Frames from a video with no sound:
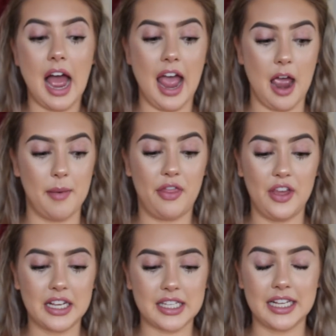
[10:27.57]

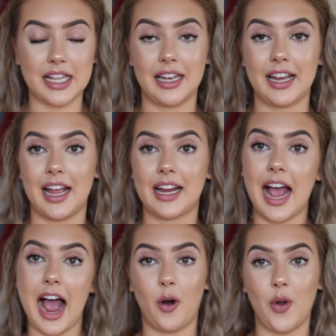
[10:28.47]
This is like a
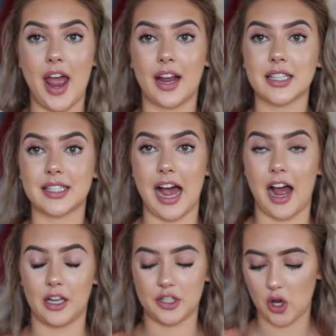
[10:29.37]
cow neck
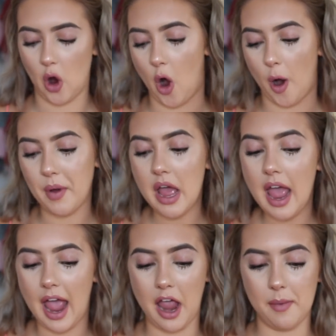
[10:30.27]
style top.
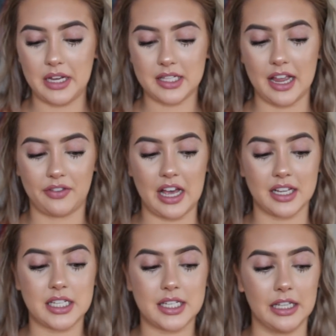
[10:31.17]
It's like
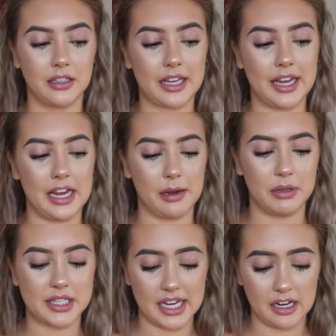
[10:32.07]
that silky
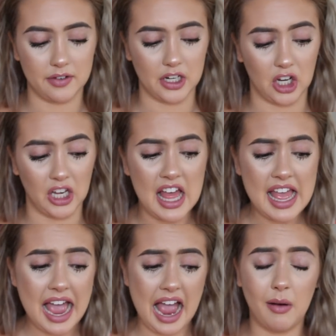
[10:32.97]
material.
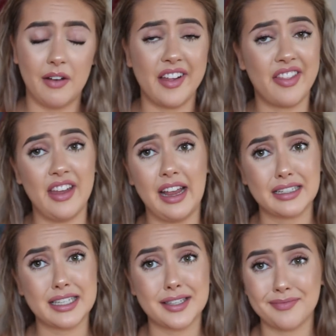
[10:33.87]
However,
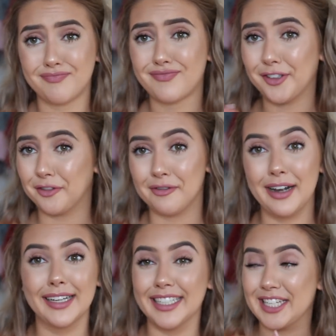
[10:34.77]
this
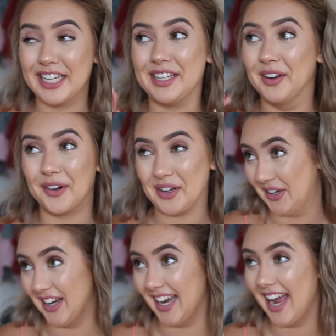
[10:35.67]
really did not
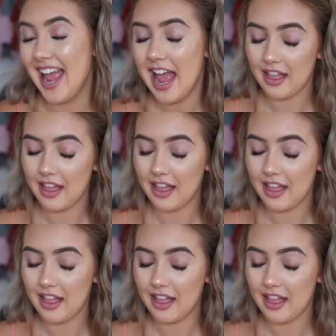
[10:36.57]
cut it.